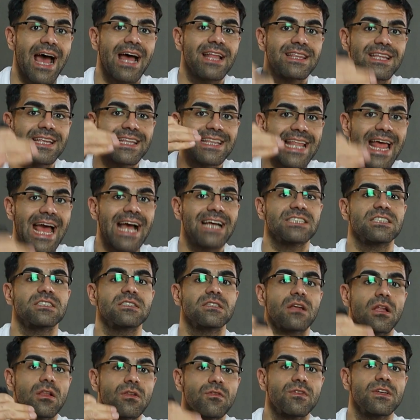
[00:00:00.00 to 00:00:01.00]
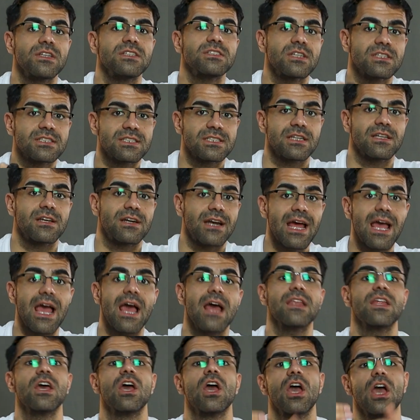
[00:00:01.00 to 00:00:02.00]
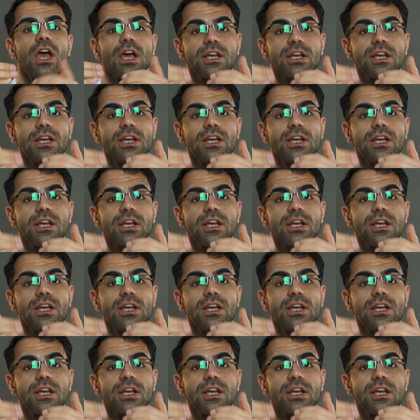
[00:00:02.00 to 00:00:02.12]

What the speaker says: at the National Visa Center and